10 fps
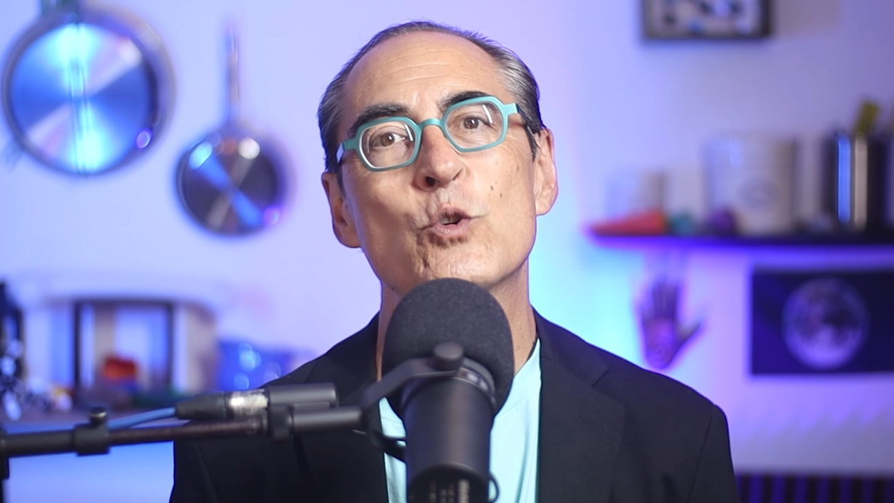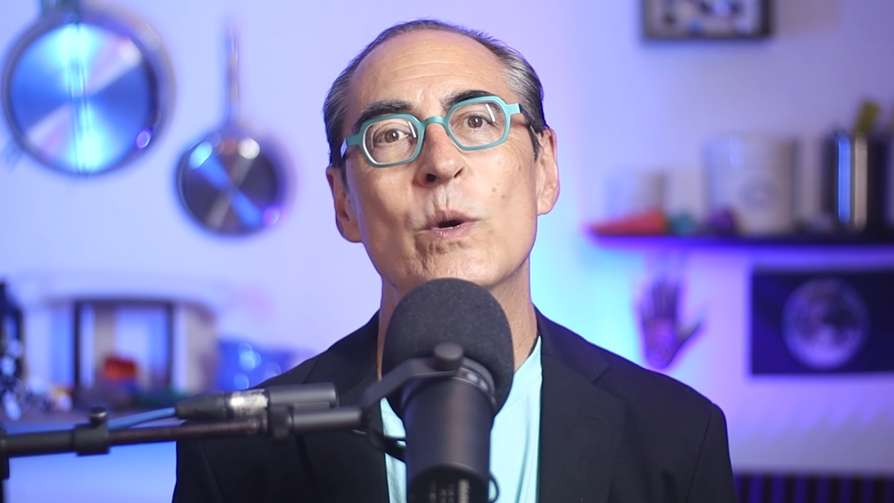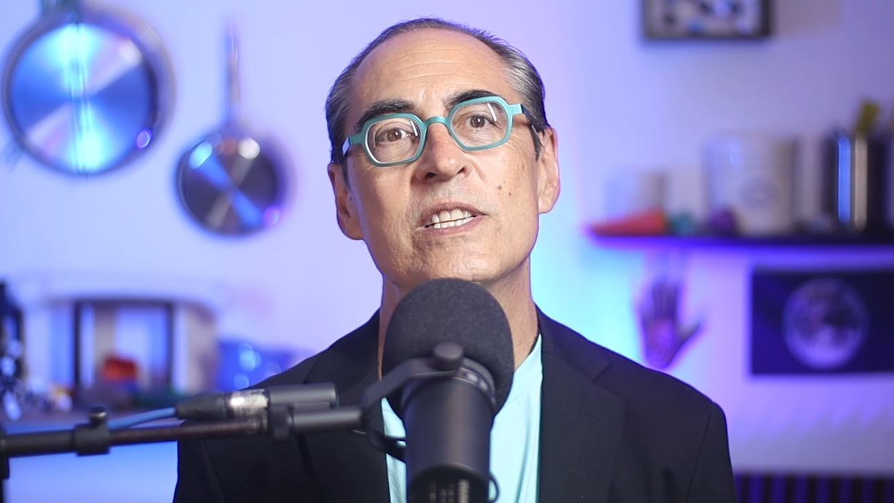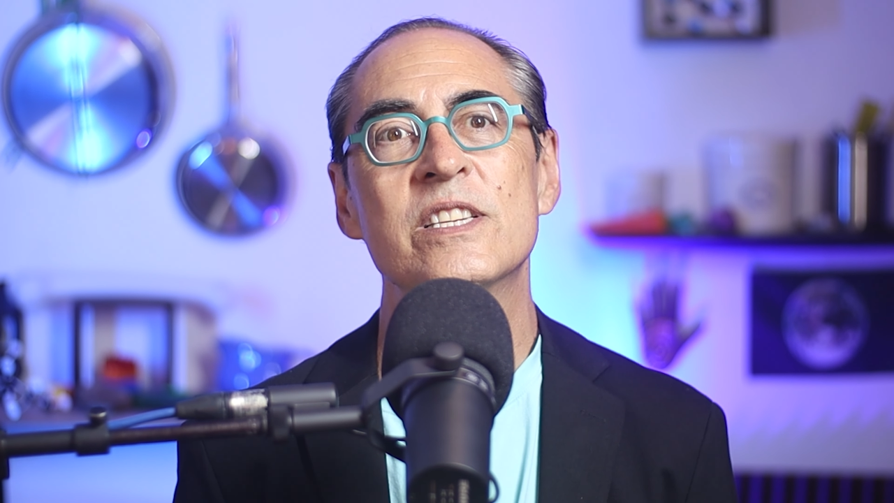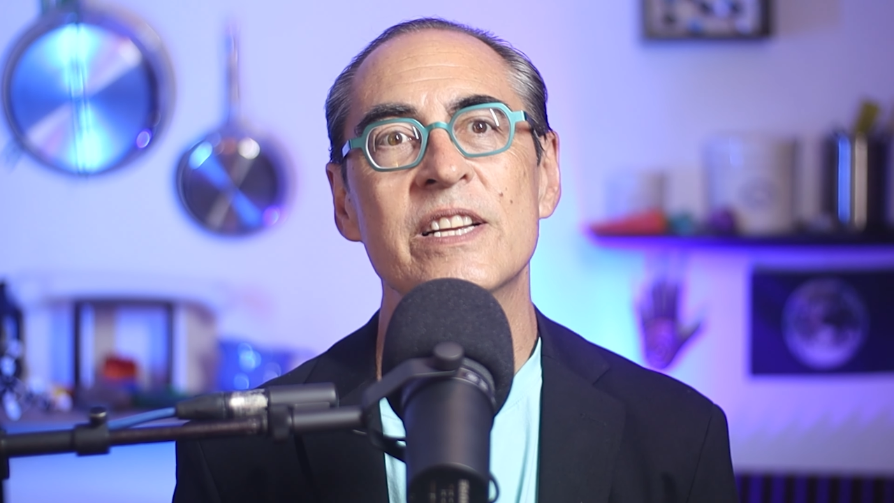
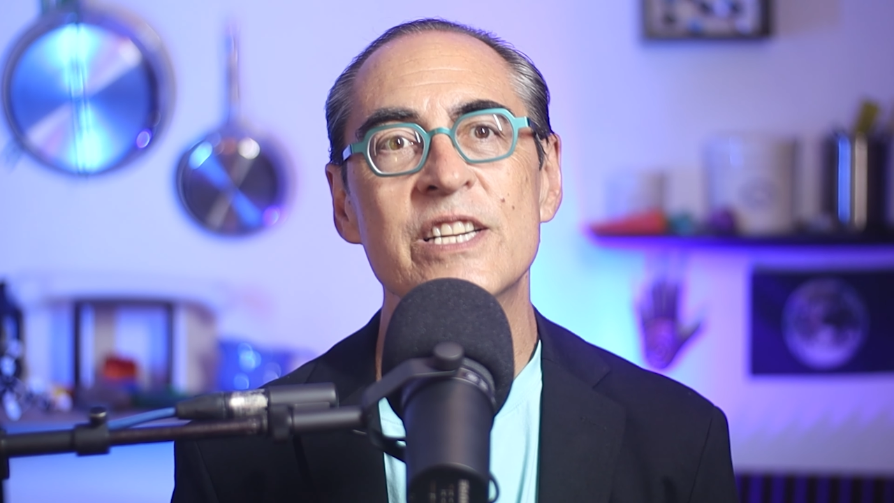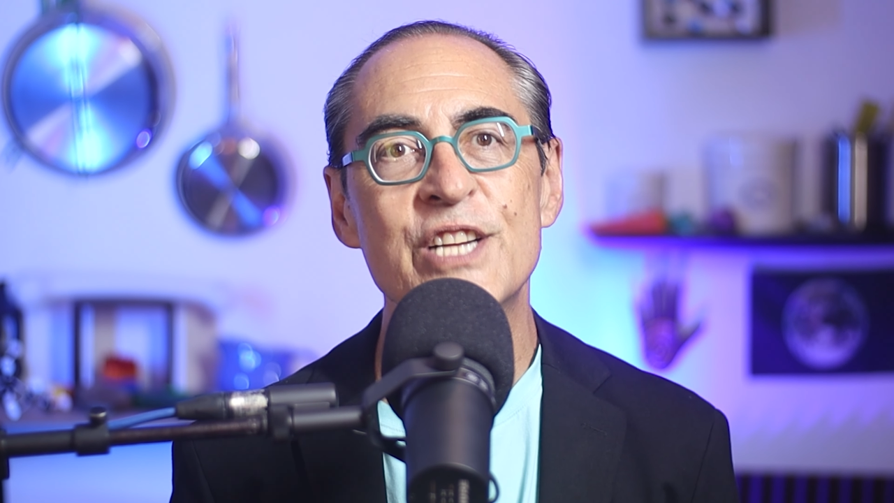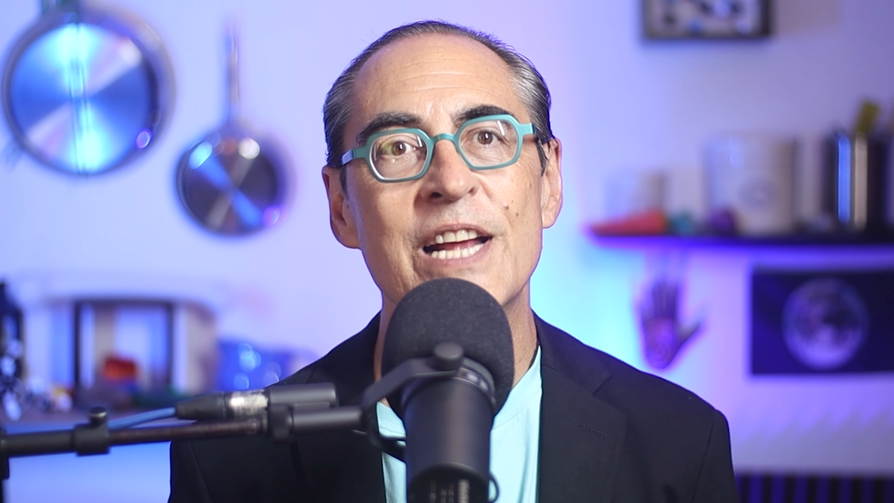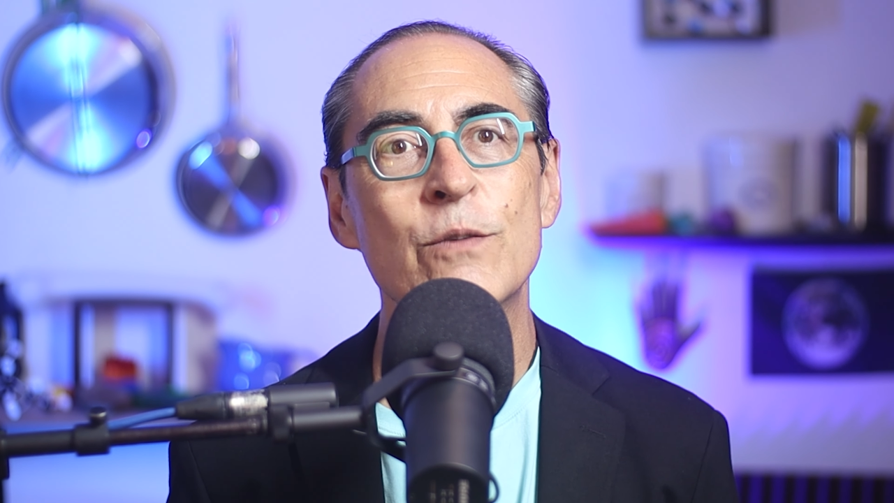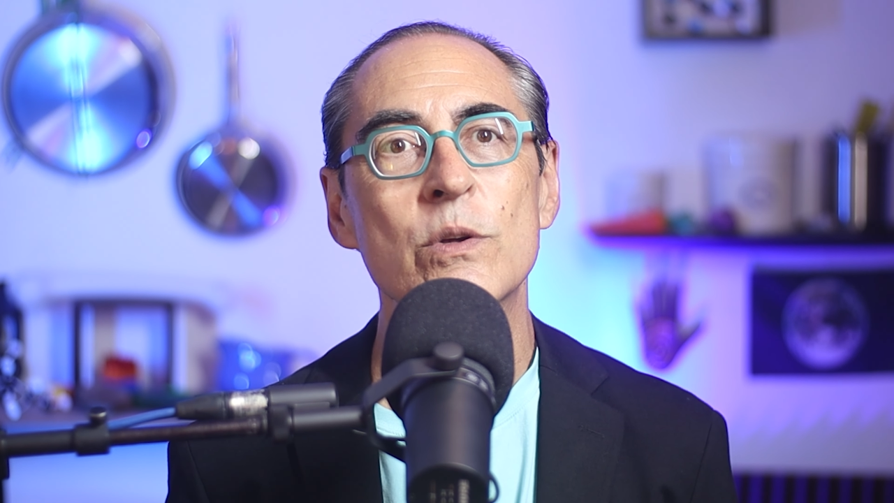choices in
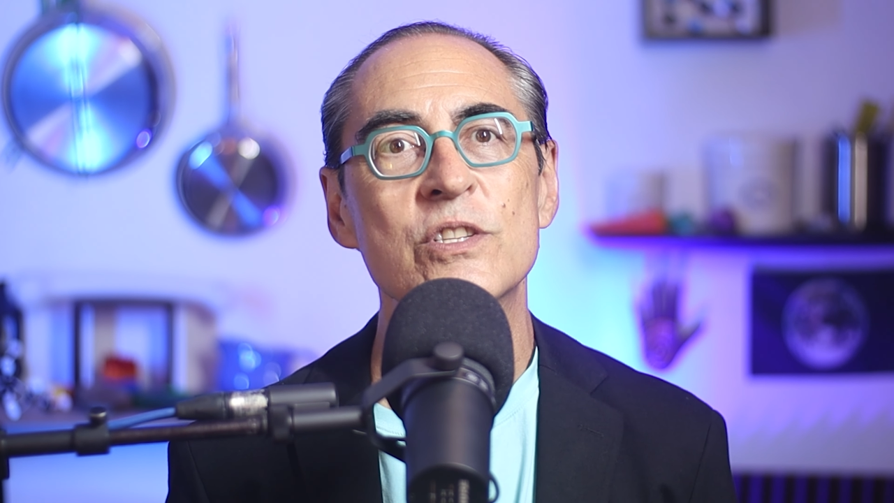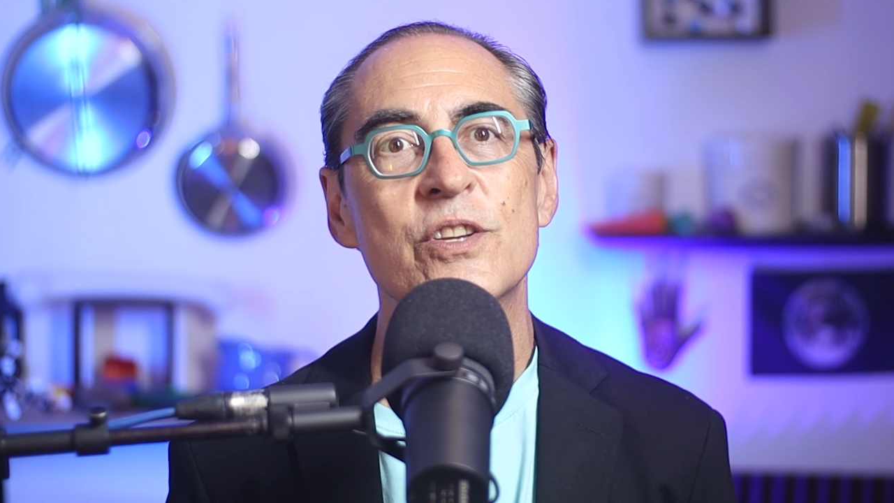general